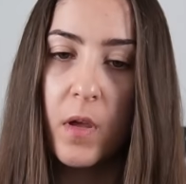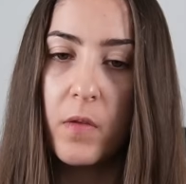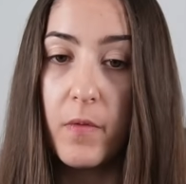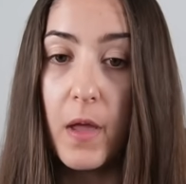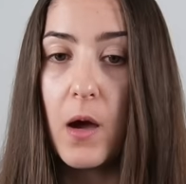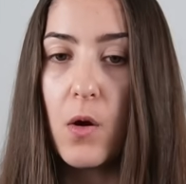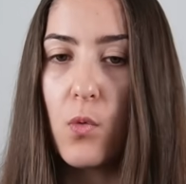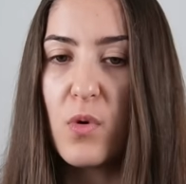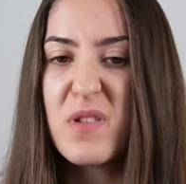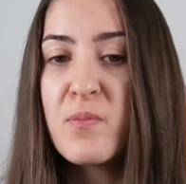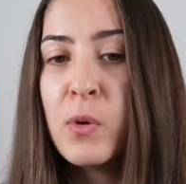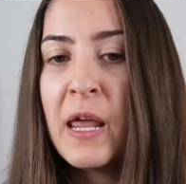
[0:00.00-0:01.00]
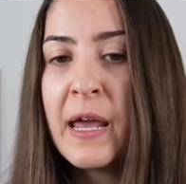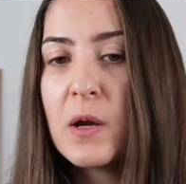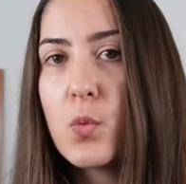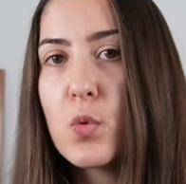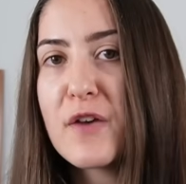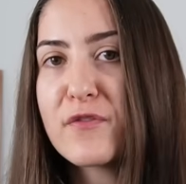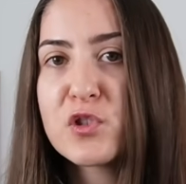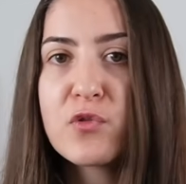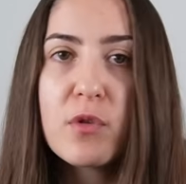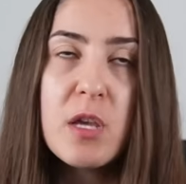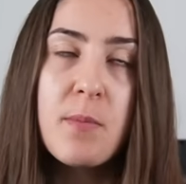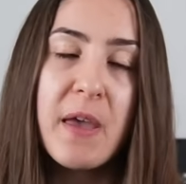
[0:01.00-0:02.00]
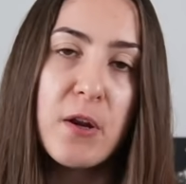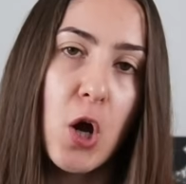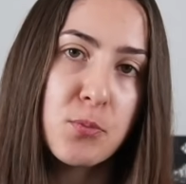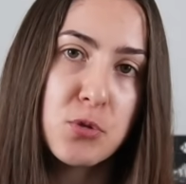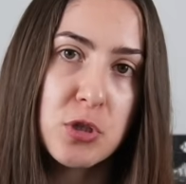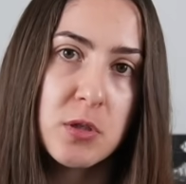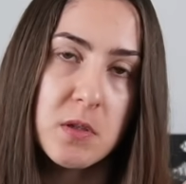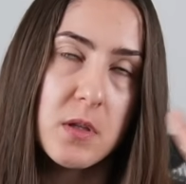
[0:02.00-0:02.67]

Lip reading: Now, with black, we have three main options.